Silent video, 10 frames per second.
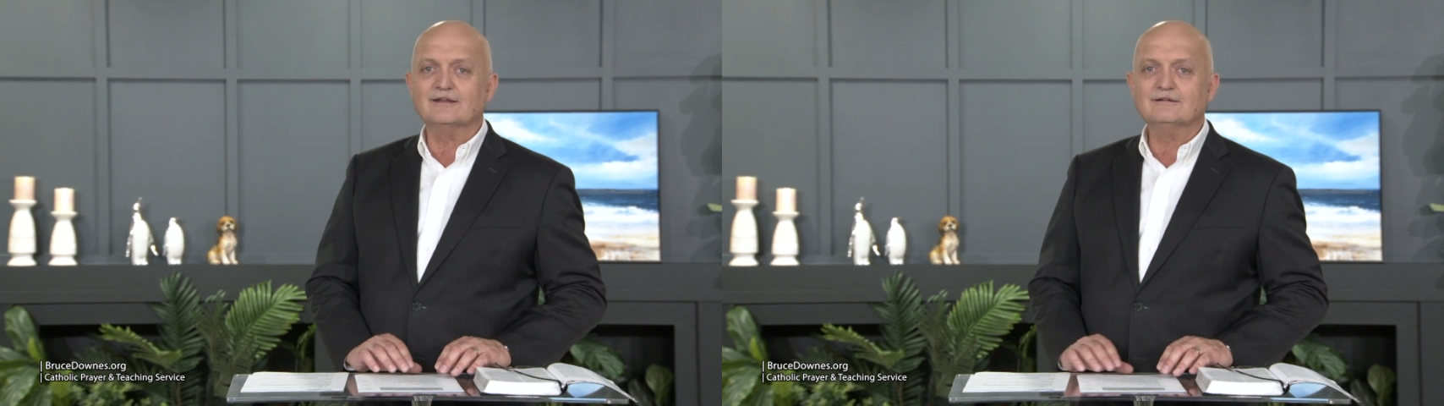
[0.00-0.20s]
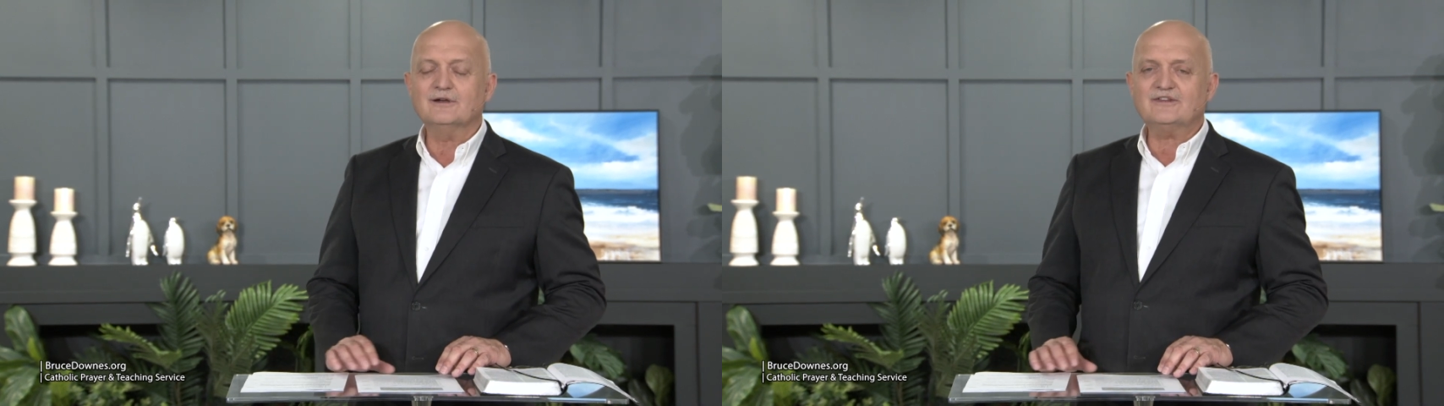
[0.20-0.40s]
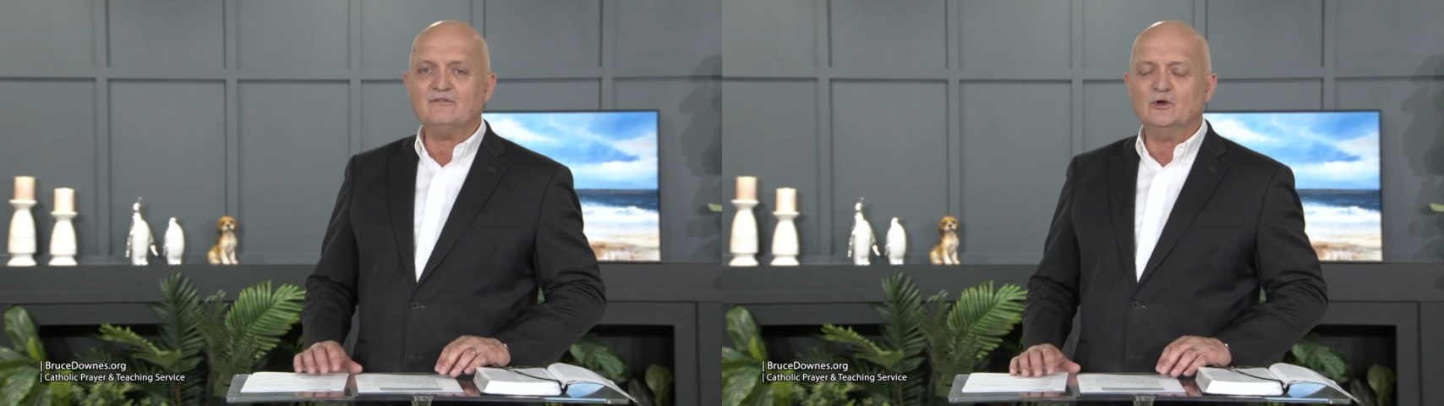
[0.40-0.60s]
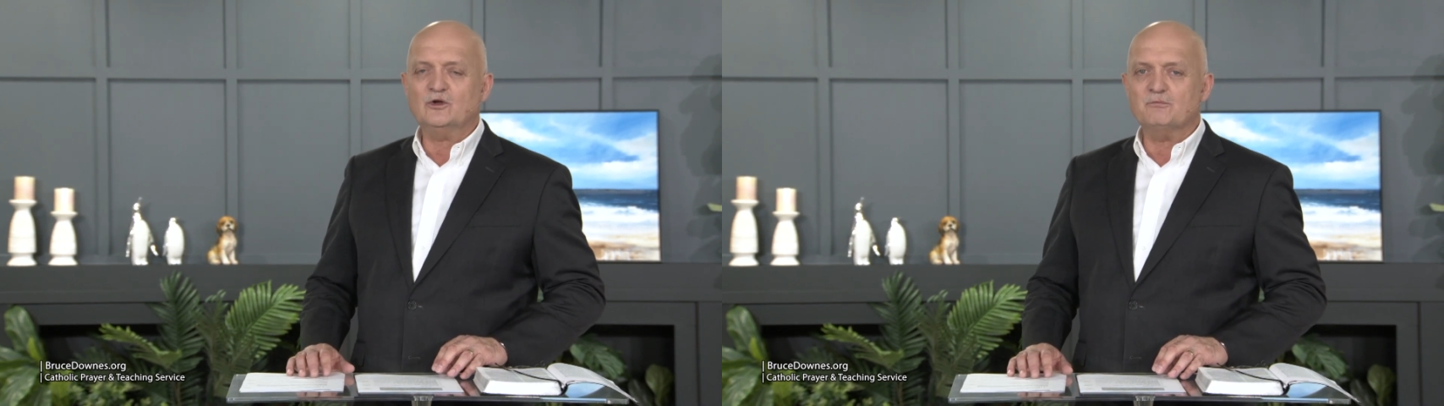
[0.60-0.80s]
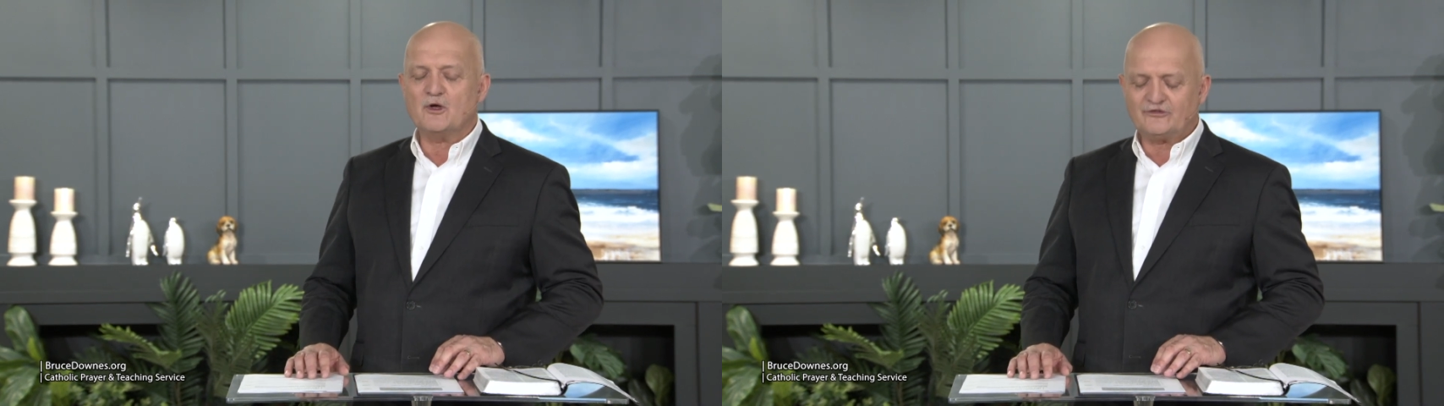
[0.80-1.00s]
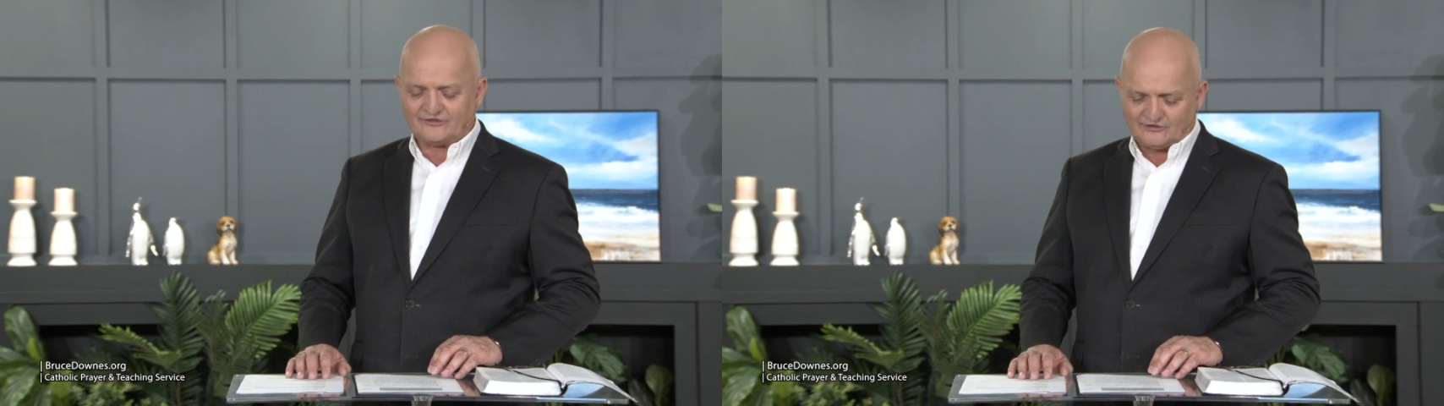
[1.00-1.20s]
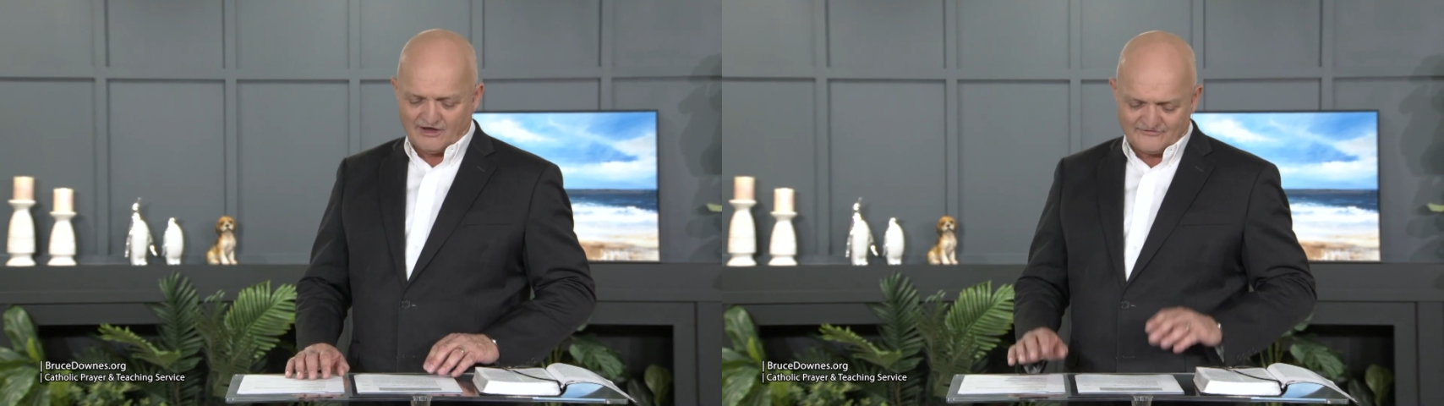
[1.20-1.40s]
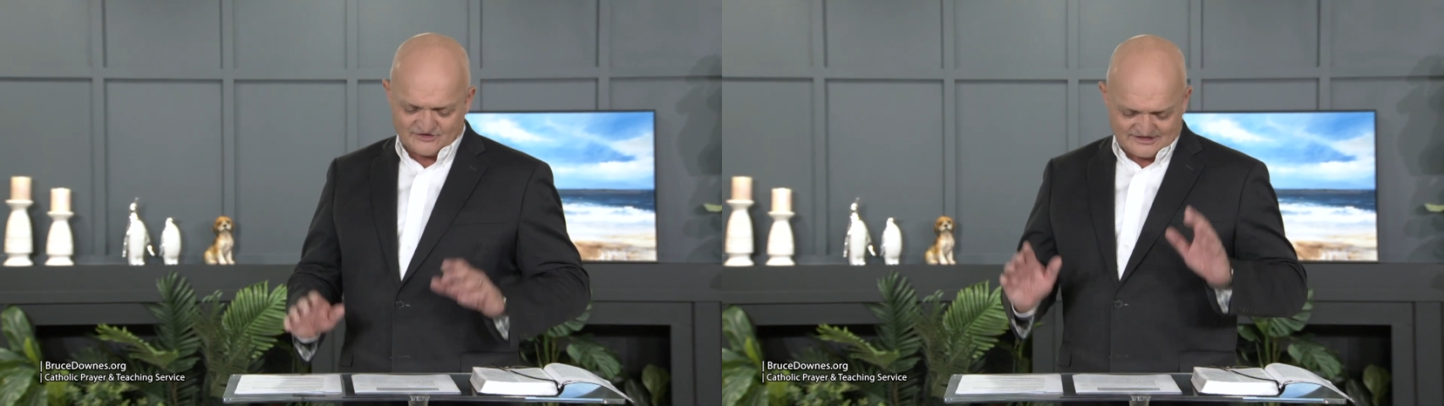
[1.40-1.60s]
Let's have a look at Moses'
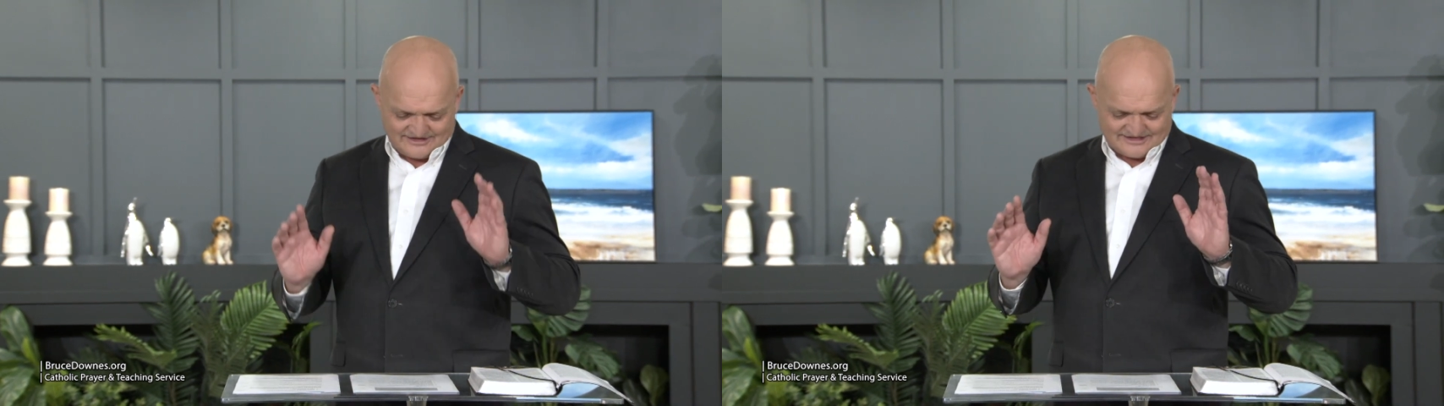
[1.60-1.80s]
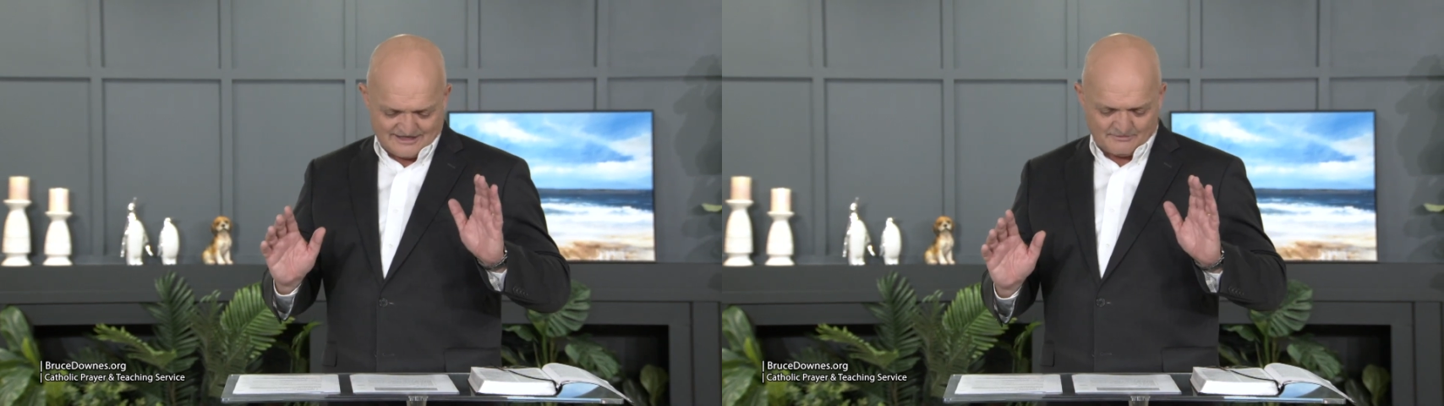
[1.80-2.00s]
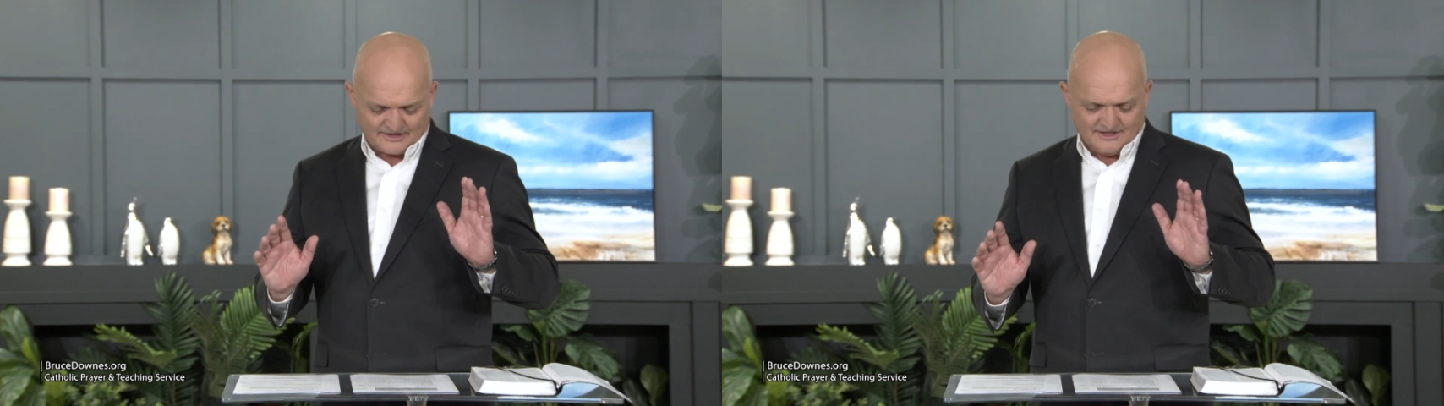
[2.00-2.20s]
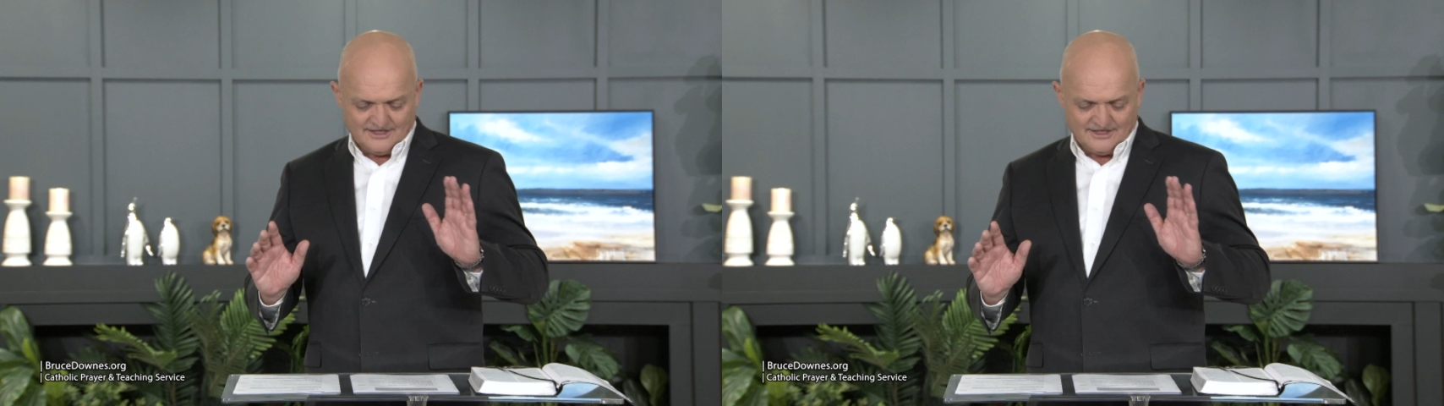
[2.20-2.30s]
life just in summary.